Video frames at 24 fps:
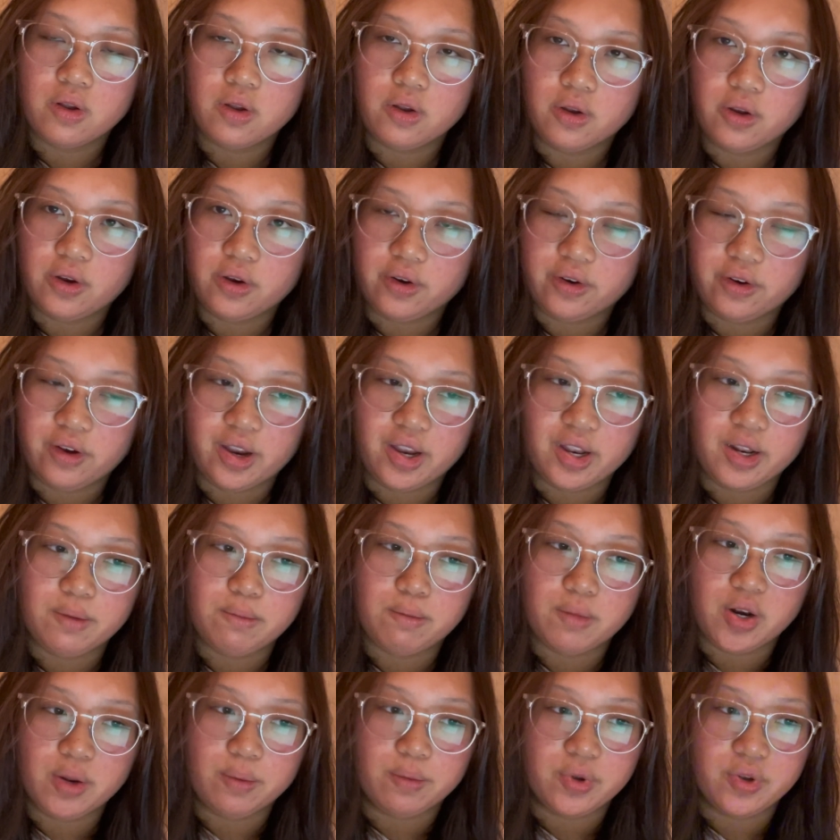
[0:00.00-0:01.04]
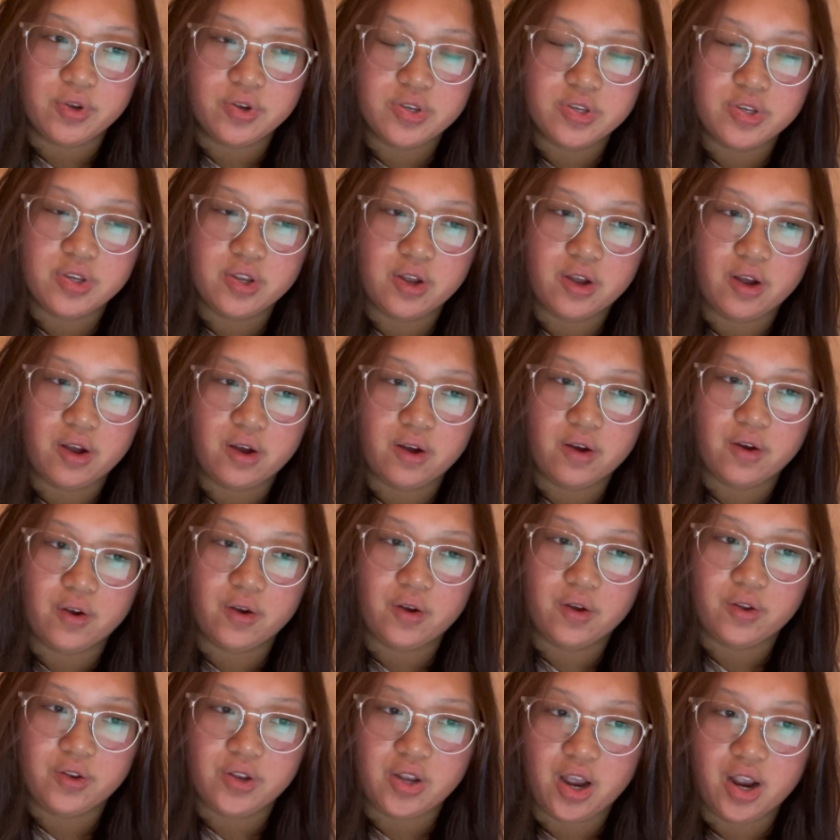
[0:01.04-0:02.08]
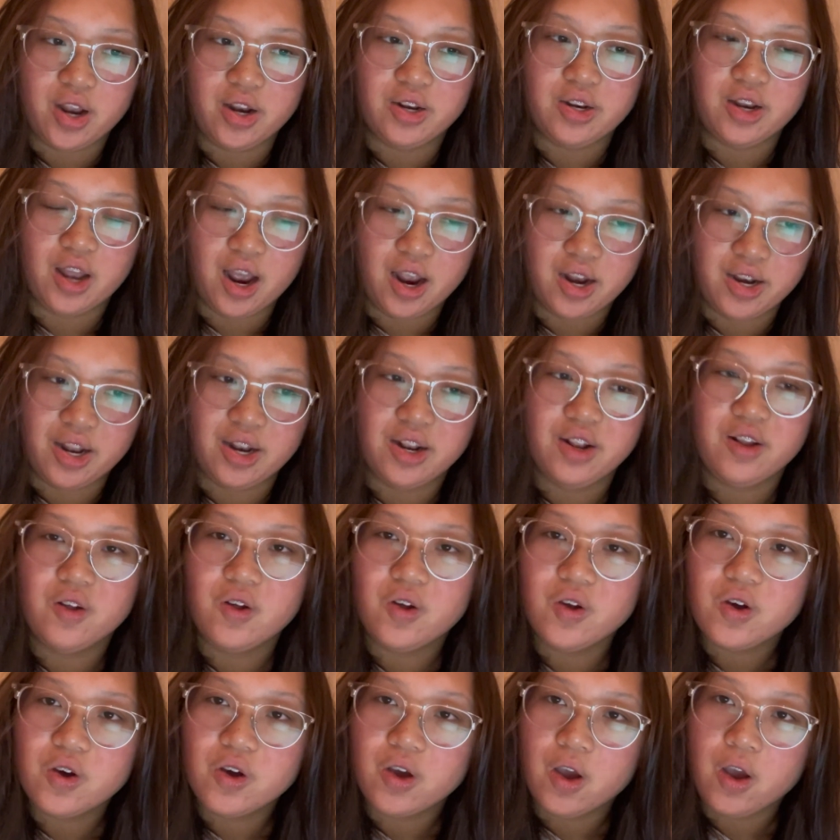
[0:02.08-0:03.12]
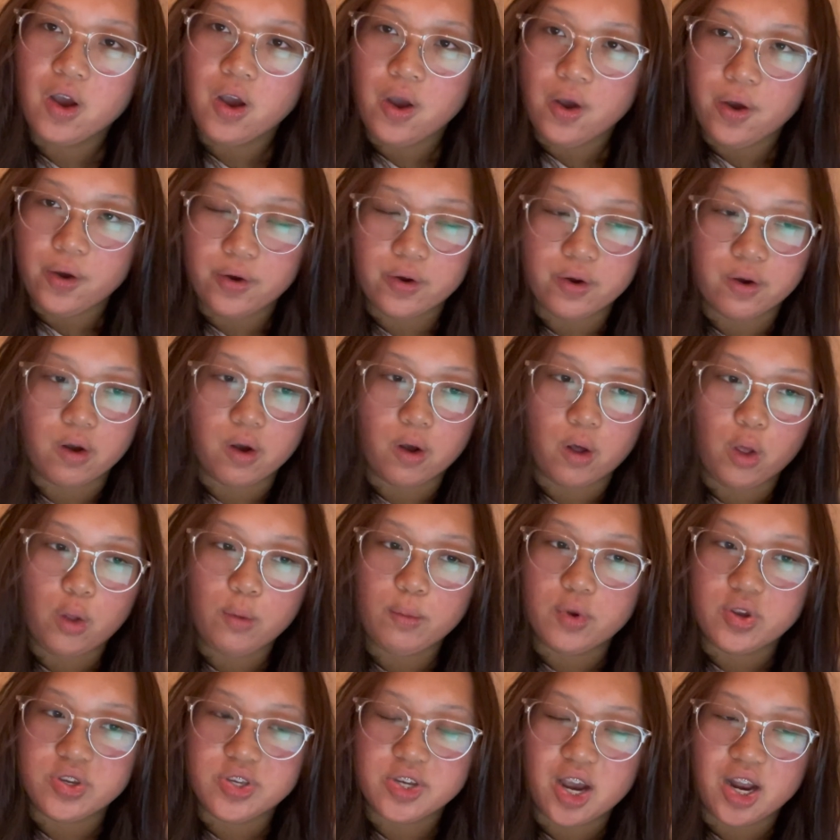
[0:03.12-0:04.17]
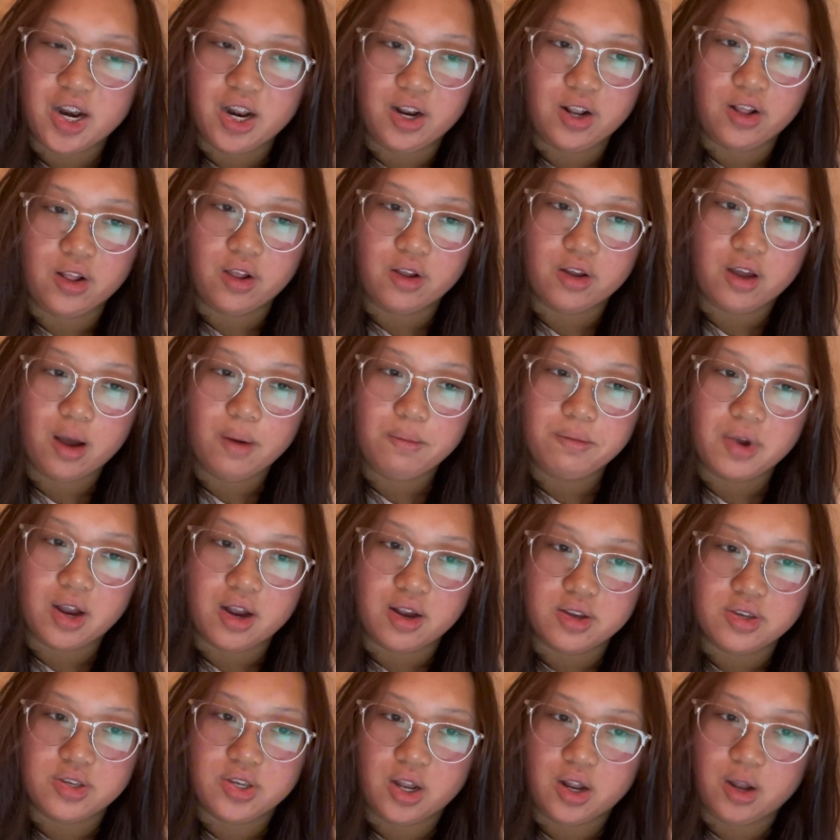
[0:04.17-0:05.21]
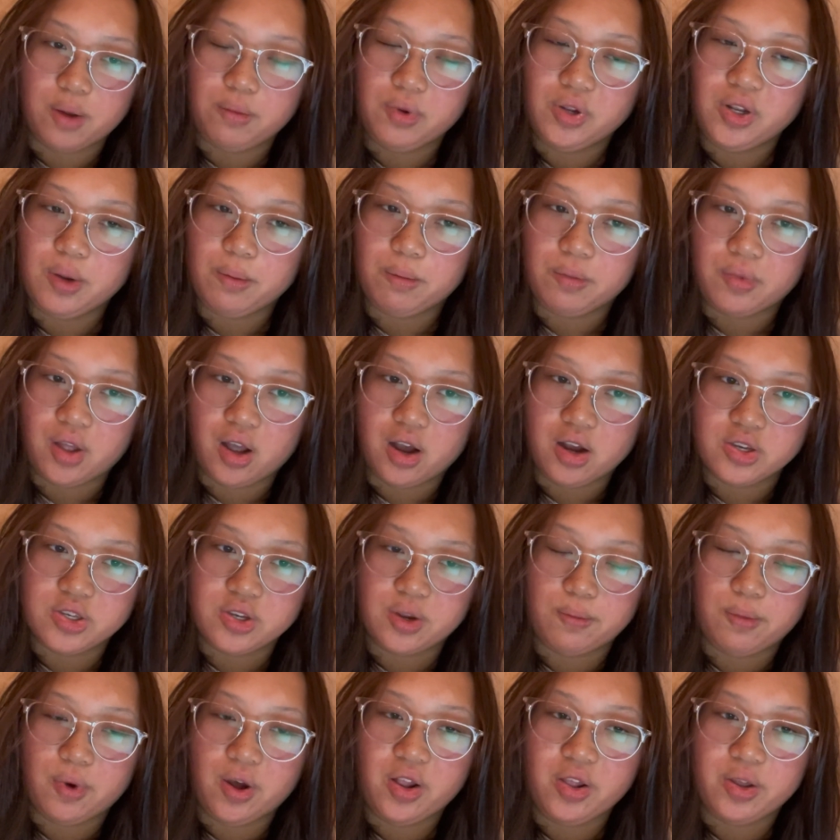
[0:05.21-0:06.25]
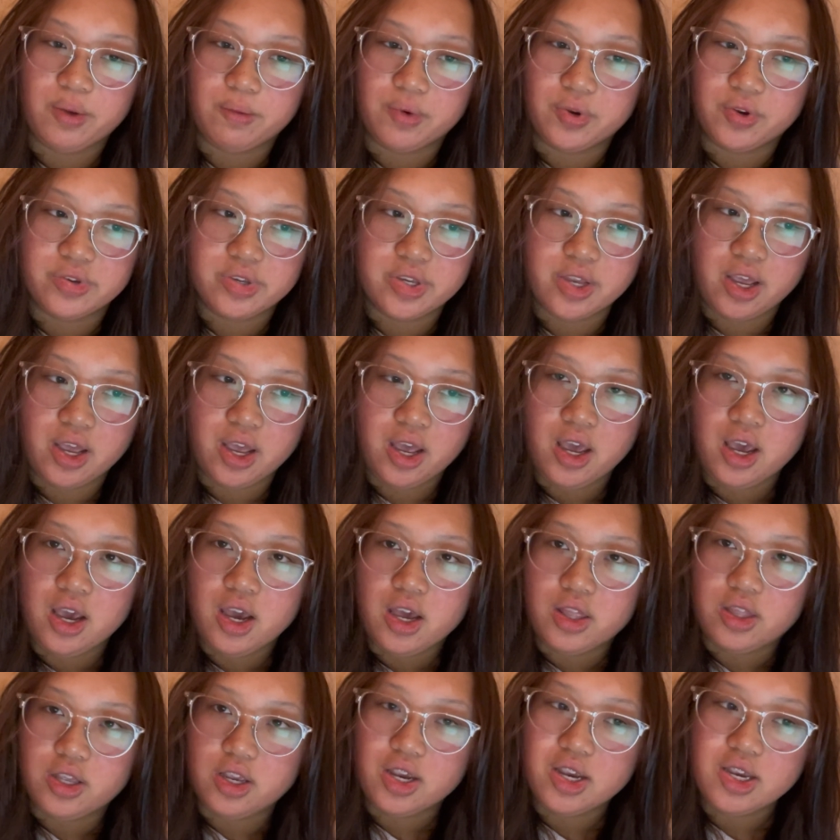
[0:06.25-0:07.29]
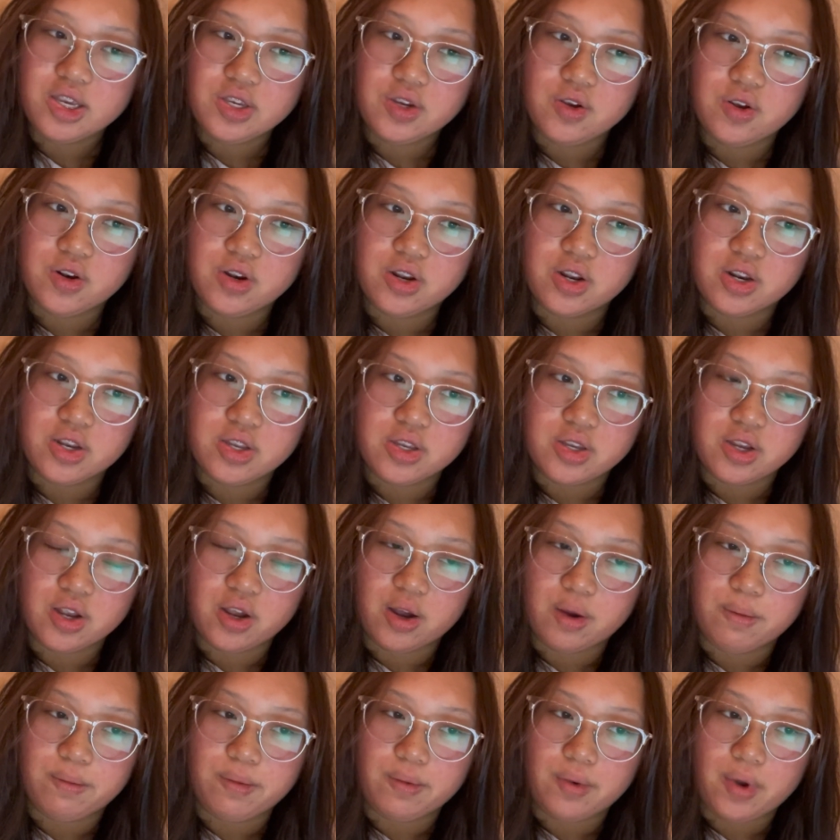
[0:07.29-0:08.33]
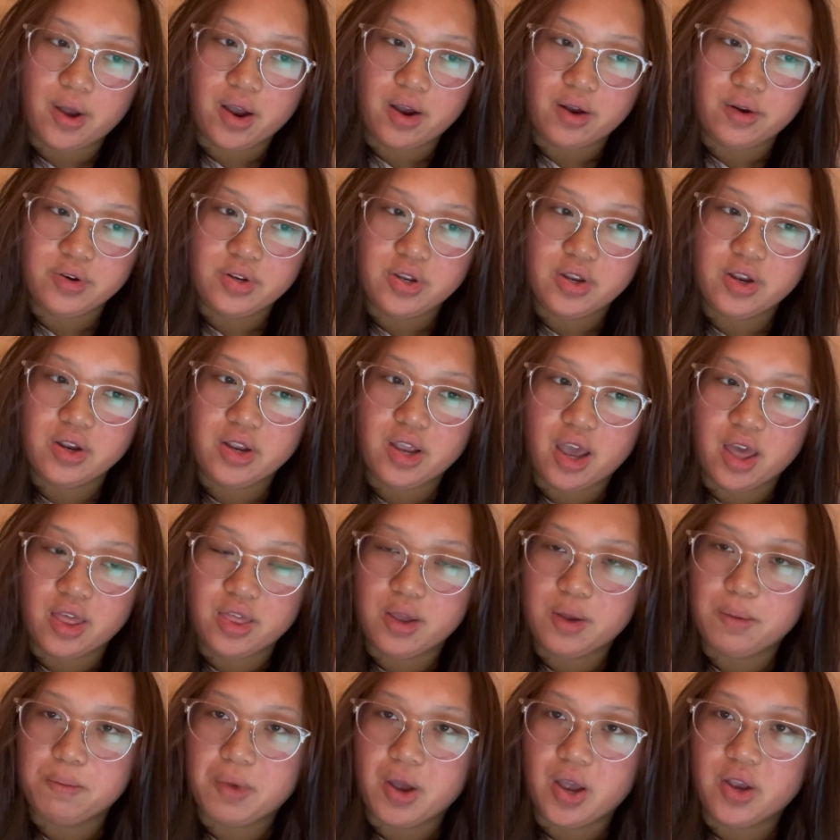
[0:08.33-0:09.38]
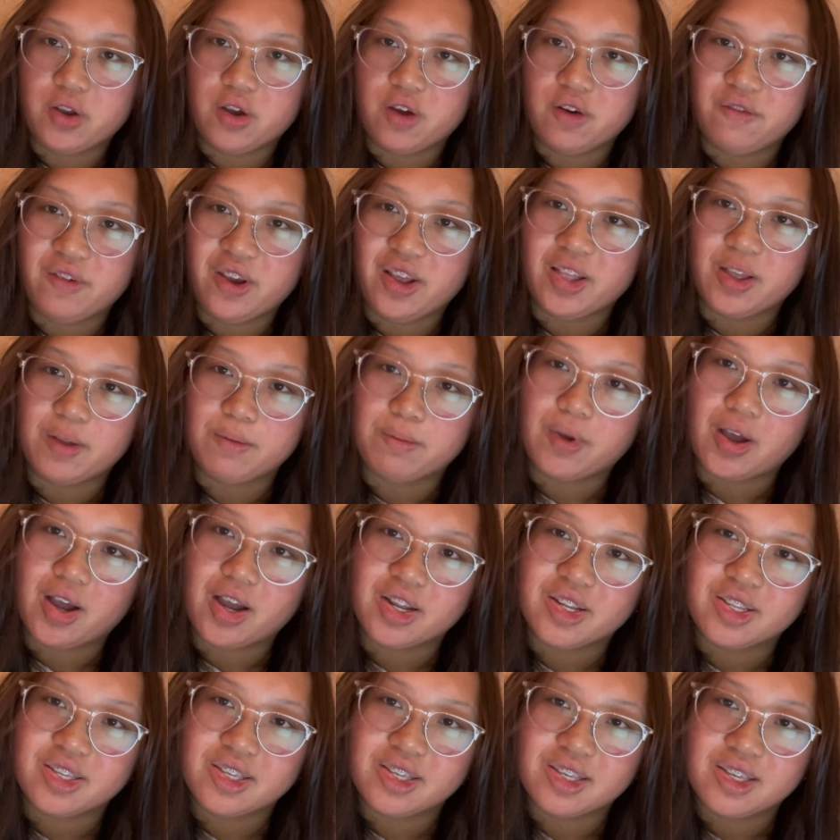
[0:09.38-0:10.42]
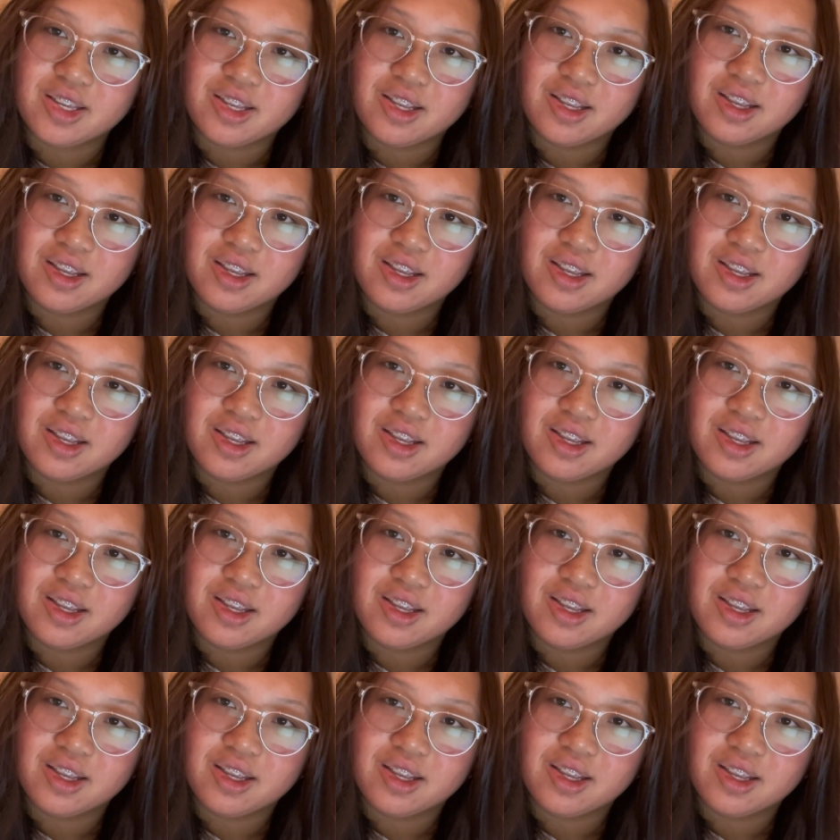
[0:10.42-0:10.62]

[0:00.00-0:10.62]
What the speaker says: Alright, monomers are identical or almost identical compounds that are building blocks of polymers. These units are bound together by covalent bonds.